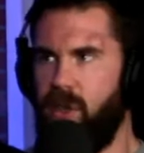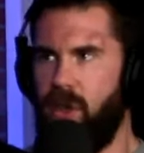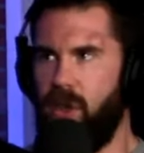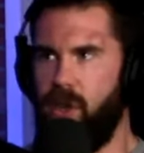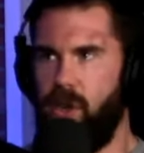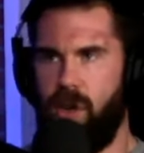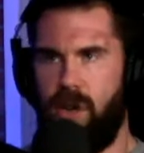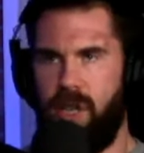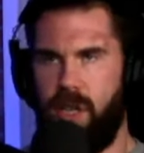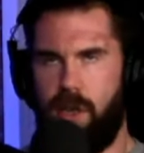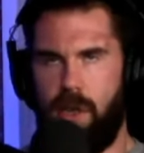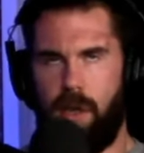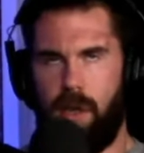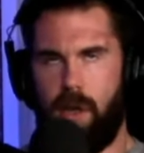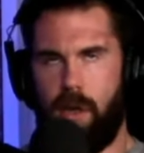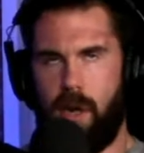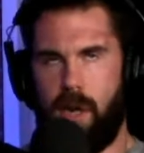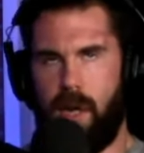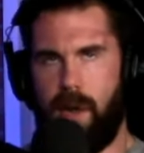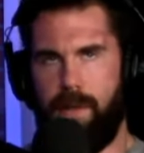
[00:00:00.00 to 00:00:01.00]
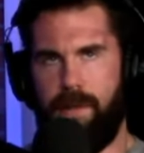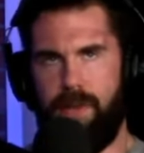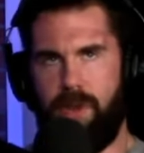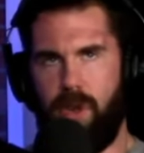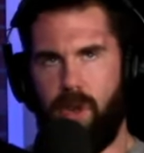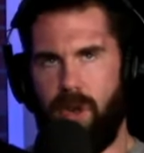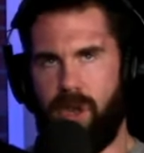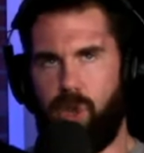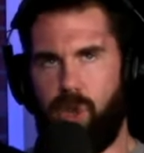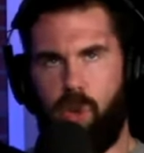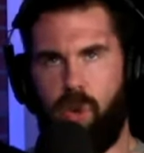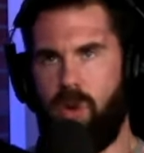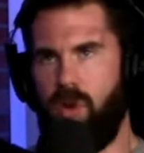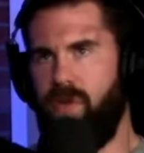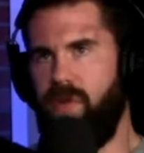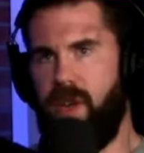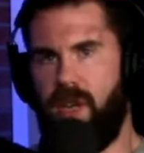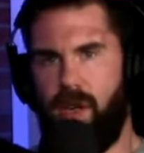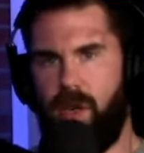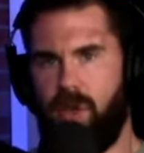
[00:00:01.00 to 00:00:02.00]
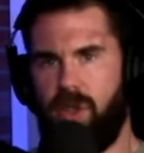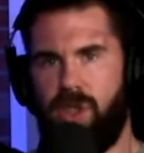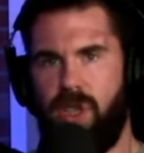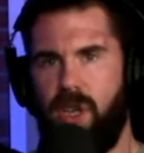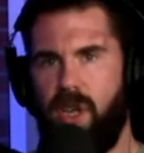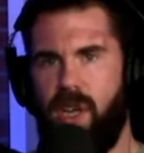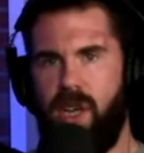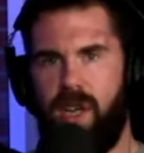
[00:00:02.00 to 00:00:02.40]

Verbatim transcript: or mm-hmm. your your um, your historical figures